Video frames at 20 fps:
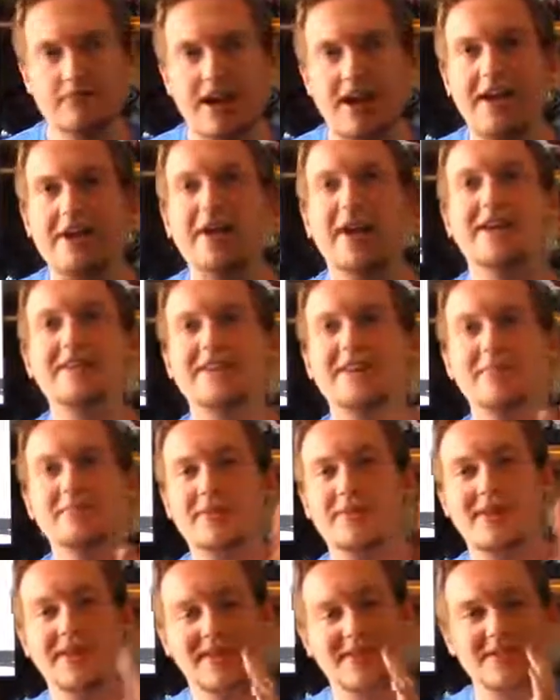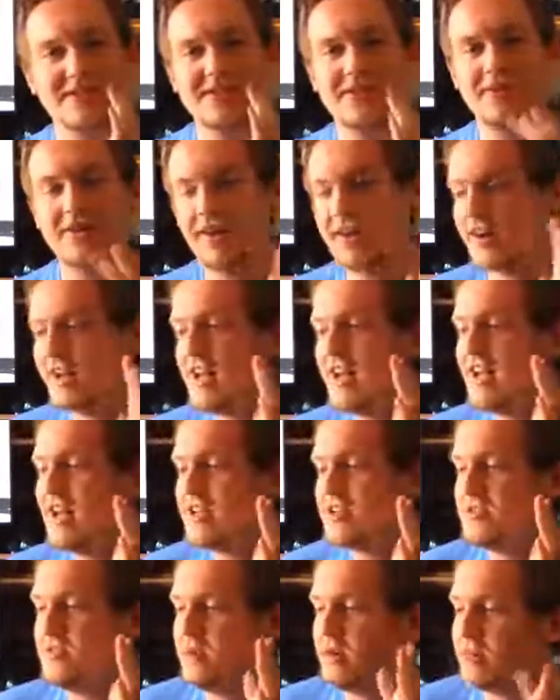it's so hard
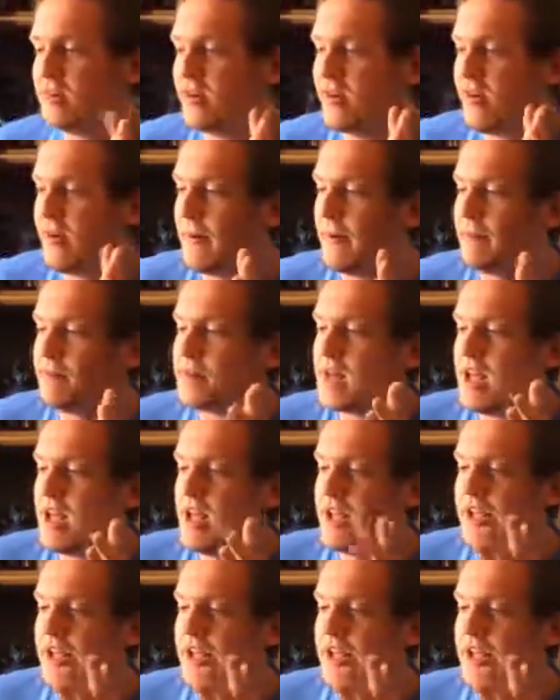to remember,